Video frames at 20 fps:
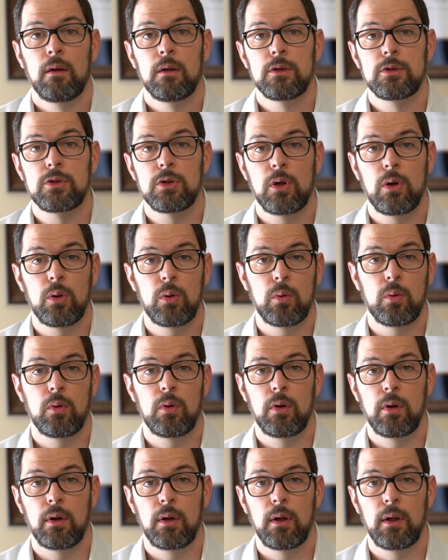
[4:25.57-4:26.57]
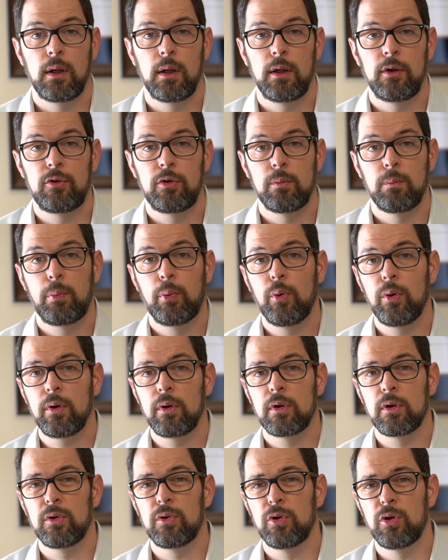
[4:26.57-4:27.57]
So it's
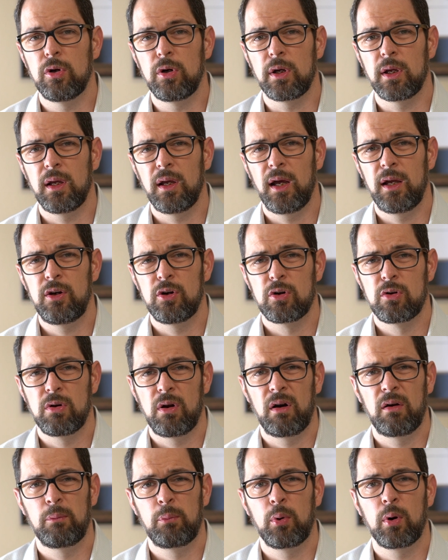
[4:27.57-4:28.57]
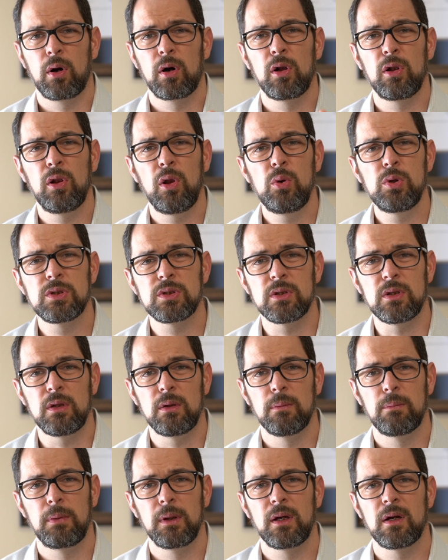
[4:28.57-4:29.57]
important to look at your credit report closely
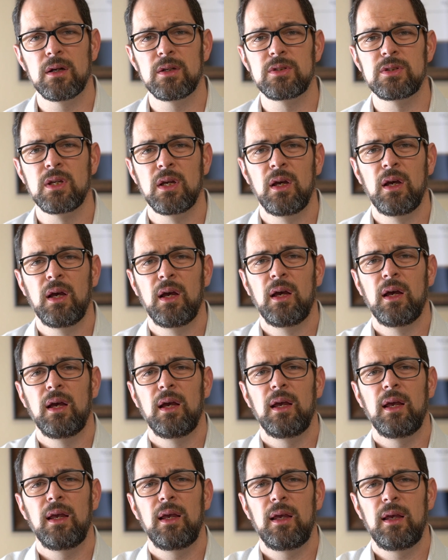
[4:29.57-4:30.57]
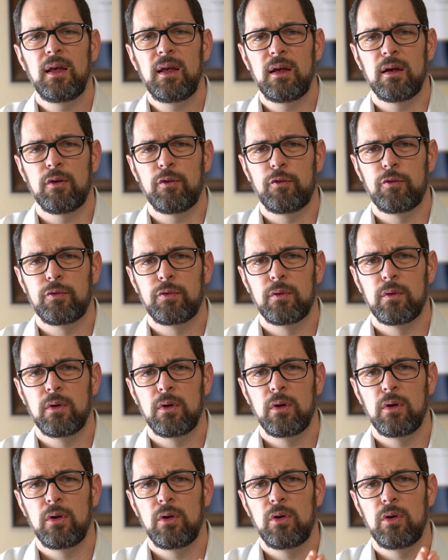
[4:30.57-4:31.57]
because if
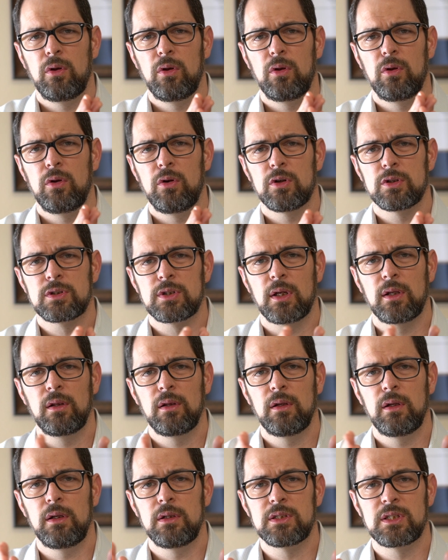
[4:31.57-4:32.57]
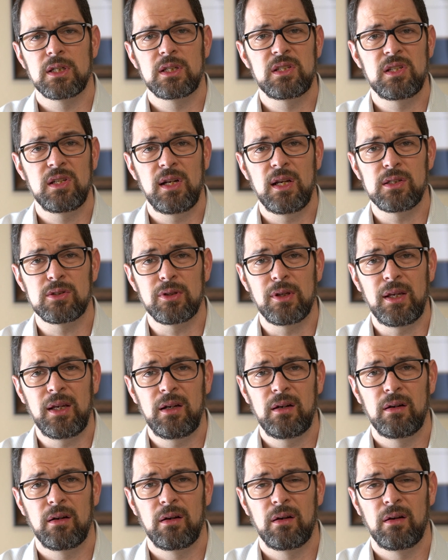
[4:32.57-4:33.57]
you're suddenly 60 days late,
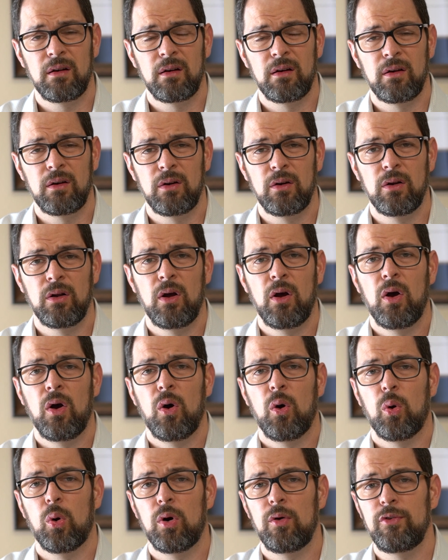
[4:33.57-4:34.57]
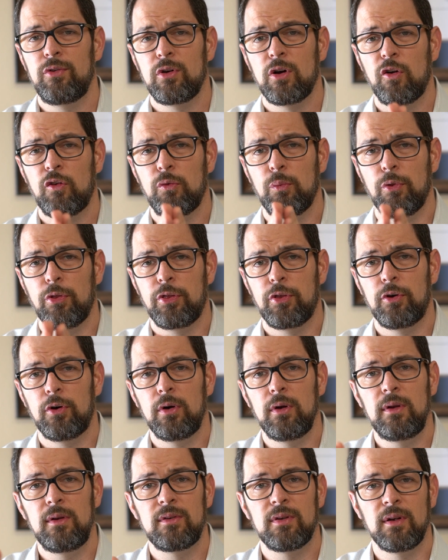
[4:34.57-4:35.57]
or if you go from
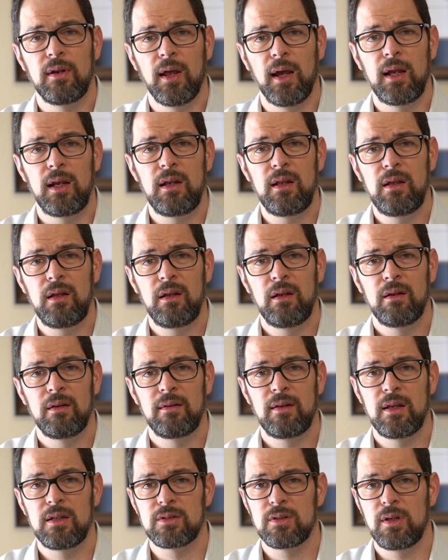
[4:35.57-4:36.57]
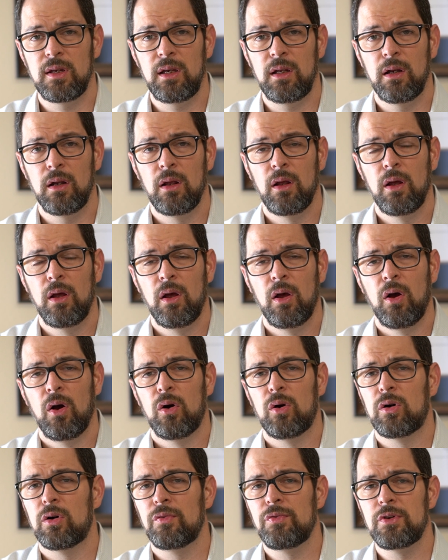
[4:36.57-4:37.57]
30 to 90 days late,
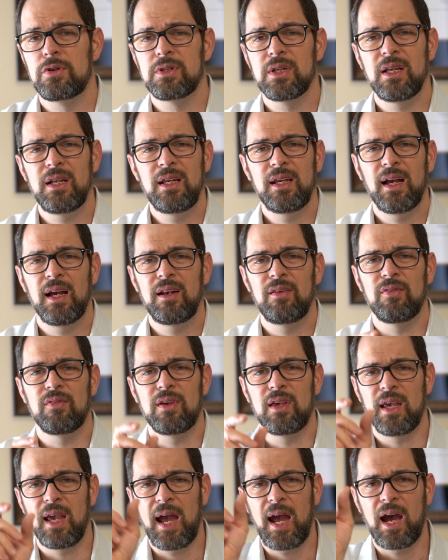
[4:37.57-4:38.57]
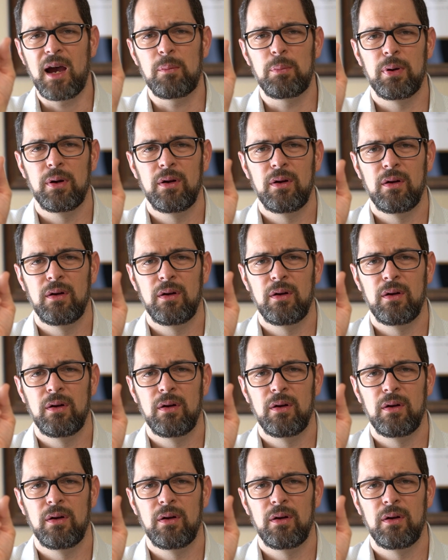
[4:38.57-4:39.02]
or if there's any kind of gap